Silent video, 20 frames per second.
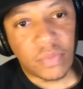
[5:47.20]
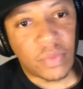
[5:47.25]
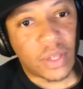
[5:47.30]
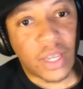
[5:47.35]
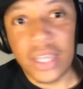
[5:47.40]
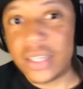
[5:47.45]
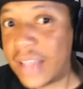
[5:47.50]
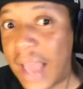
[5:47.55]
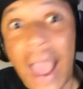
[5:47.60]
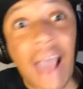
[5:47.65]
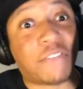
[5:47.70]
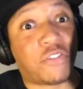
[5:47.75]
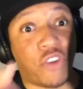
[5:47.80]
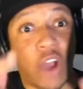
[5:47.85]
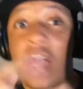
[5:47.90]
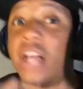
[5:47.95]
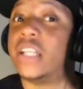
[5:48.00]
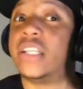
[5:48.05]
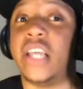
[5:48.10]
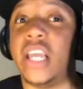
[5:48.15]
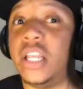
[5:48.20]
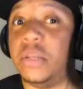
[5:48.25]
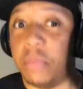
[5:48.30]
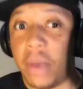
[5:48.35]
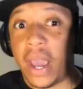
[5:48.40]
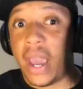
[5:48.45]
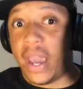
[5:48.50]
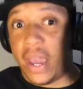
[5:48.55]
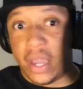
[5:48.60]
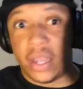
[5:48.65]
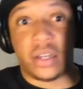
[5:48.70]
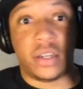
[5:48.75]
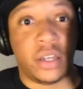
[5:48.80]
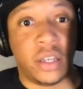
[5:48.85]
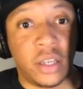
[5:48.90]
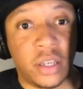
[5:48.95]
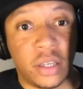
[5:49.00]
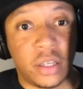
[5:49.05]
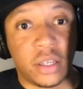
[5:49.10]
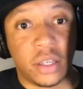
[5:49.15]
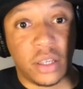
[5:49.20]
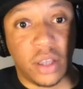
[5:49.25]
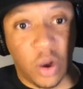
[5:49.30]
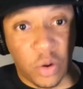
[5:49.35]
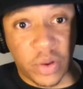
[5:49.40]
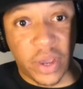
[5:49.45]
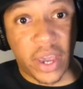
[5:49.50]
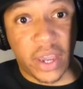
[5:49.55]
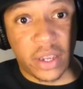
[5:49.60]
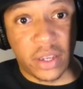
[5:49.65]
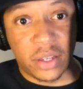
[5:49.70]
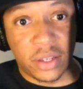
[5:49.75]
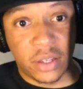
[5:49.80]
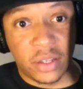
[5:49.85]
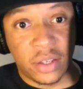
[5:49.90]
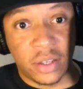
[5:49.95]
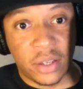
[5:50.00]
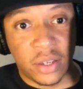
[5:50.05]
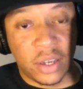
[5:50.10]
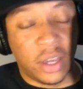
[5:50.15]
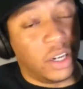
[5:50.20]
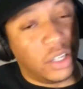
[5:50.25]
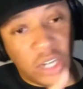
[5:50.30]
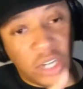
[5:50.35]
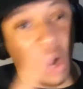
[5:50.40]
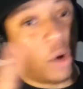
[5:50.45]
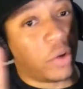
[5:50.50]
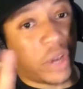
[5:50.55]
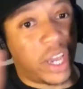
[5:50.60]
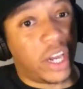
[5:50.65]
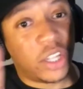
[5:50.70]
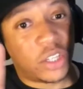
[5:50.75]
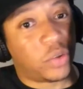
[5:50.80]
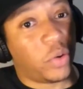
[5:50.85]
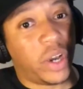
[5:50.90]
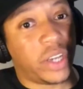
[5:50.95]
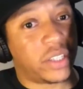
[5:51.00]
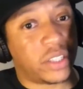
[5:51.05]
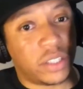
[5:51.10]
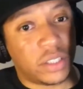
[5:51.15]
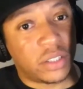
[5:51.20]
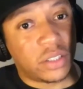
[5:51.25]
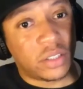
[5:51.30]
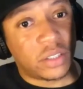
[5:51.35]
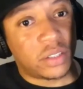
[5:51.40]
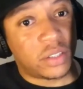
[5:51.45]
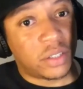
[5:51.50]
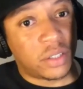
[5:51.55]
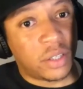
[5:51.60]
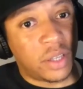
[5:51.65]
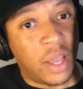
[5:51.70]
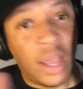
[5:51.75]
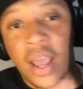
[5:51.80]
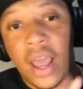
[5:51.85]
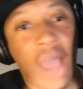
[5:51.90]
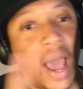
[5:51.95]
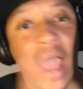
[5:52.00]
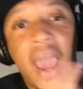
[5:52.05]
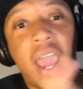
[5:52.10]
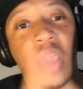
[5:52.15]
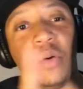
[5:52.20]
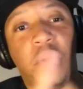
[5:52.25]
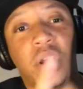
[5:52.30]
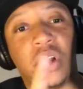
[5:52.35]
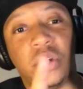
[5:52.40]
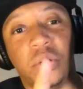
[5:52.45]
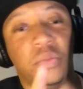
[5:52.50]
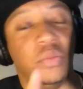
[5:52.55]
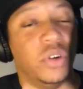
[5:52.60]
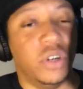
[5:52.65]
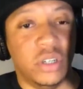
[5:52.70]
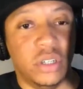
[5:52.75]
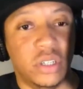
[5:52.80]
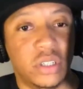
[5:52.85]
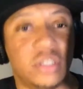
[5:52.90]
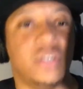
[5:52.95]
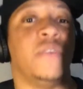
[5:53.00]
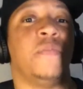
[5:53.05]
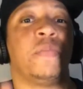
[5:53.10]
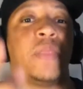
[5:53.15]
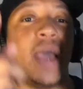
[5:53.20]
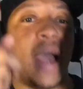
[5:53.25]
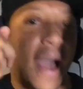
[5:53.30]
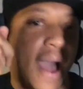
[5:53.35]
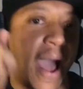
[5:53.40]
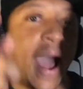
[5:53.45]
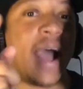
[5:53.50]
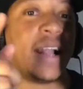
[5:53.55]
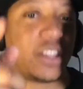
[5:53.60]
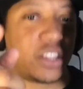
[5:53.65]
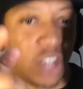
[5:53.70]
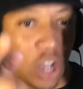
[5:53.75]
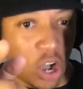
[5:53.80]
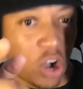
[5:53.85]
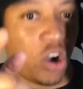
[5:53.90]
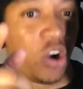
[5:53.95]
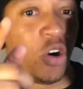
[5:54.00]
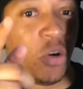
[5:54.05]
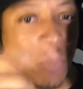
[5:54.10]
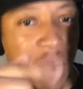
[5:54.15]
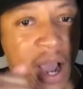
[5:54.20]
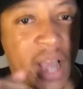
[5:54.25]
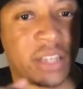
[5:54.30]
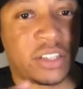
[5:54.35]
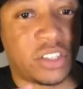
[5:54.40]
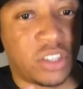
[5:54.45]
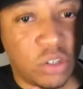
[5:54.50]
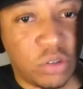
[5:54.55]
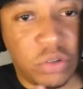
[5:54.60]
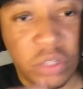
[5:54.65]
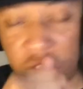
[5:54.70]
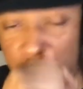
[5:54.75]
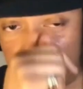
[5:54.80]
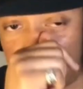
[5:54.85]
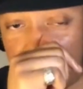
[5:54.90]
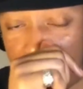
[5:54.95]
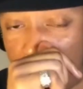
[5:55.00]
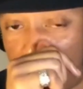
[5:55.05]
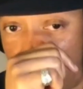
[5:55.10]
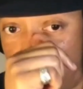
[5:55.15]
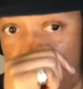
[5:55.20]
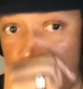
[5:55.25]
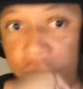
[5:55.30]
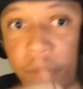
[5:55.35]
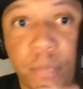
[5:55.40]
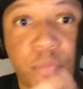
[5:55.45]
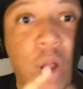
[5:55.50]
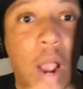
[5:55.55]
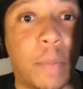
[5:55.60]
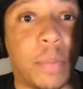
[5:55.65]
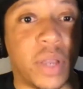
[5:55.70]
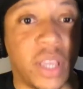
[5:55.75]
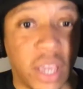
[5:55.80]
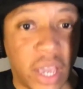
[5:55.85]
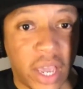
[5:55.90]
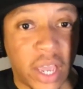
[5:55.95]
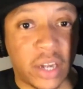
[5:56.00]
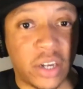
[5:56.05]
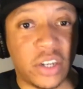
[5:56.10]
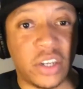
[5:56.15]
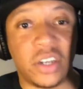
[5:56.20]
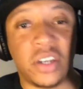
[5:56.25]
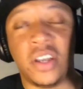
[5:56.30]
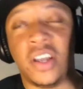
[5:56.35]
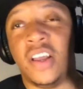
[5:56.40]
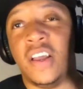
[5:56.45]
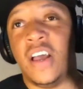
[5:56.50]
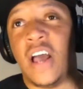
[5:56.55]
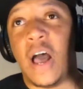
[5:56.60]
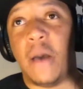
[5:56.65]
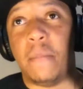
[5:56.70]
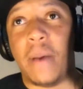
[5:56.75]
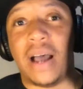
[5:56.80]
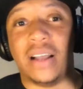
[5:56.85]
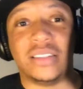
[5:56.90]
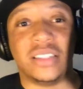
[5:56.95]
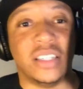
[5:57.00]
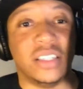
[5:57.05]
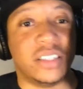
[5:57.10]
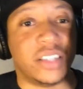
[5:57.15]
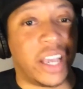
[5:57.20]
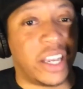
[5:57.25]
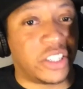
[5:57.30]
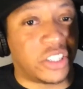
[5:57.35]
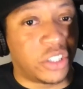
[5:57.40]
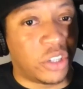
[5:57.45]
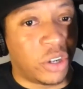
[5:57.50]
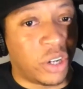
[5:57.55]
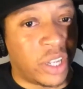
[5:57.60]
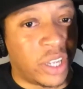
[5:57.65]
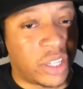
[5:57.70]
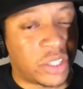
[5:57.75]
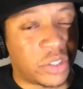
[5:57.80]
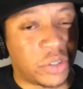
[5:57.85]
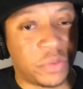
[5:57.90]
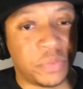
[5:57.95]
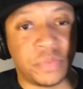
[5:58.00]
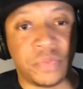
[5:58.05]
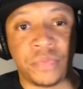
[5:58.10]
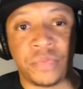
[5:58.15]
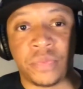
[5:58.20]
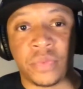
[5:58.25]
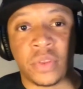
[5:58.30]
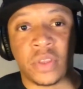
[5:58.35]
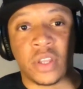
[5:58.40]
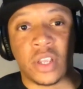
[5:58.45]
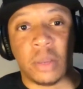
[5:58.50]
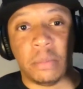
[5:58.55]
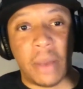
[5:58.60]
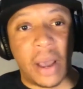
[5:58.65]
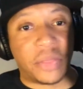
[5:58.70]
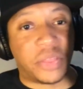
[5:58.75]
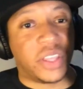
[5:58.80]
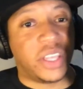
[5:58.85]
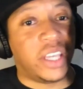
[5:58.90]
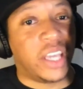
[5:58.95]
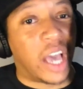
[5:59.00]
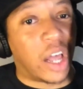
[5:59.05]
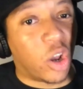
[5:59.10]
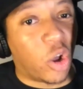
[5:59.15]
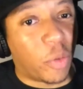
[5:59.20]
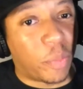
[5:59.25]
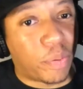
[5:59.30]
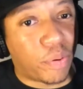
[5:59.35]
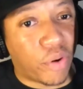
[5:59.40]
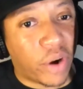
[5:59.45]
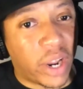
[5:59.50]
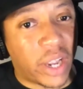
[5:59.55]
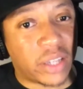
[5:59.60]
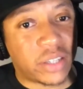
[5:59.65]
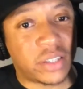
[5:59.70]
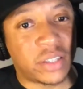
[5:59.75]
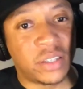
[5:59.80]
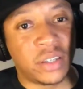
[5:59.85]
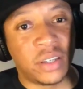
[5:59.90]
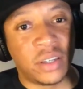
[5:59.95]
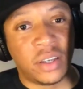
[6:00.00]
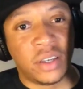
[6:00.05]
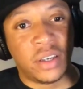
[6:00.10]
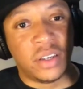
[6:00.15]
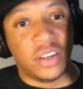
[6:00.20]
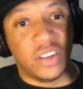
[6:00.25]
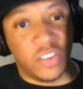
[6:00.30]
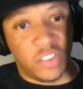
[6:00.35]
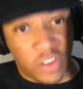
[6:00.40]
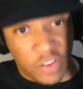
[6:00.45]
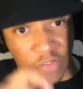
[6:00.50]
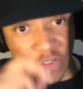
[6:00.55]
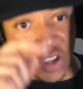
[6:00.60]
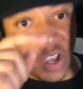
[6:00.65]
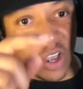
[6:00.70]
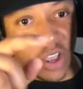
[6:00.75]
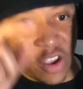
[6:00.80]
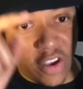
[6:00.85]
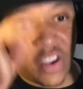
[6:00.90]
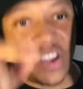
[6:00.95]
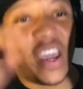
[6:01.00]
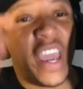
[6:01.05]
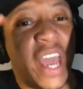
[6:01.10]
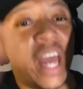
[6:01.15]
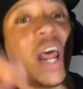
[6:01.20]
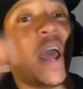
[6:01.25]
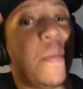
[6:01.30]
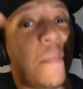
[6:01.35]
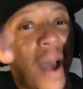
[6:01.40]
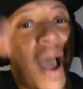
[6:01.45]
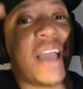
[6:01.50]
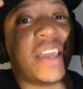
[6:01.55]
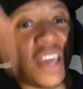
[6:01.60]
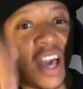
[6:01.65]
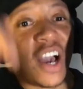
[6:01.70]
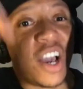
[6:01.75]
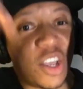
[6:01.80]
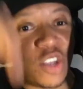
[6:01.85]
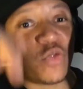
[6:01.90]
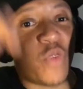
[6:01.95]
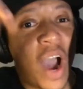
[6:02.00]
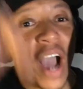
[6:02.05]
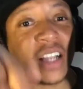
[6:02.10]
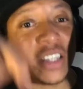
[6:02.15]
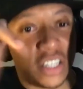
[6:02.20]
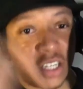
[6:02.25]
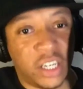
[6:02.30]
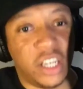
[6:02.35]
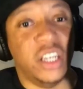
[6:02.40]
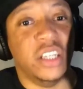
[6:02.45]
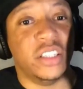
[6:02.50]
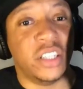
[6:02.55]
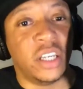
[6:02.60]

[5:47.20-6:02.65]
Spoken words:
Because I've tried to teach mine. Okay? Don't get it twisted. I ain't one of them ones. I told my students about propaganda, about sensationalism, about the yellow press. If any of my youngins watching this,